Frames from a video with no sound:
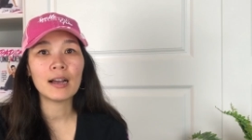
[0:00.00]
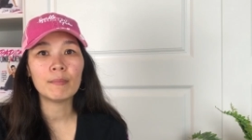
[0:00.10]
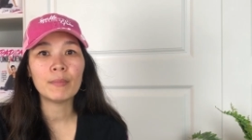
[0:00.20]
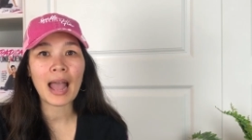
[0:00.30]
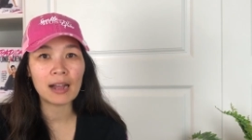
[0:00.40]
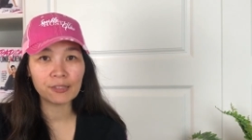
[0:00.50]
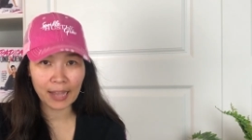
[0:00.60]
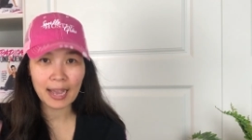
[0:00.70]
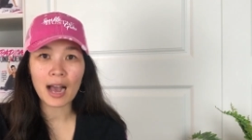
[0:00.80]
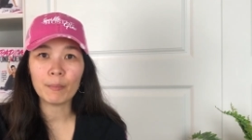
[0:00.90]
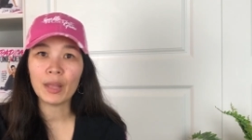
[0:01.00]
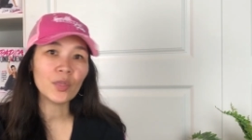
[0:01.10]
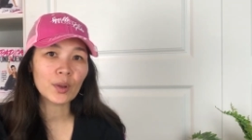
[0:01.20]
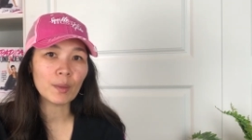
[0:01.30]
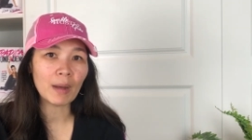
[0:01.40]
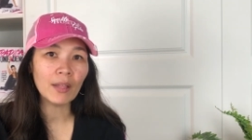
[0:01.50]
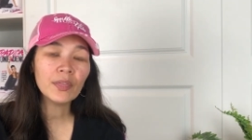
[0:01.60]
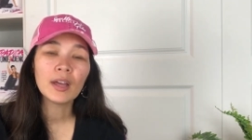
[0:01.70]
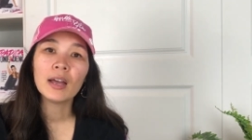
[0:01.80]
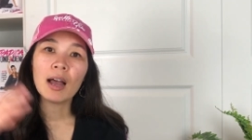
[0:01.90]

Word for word: them as they come in through the month,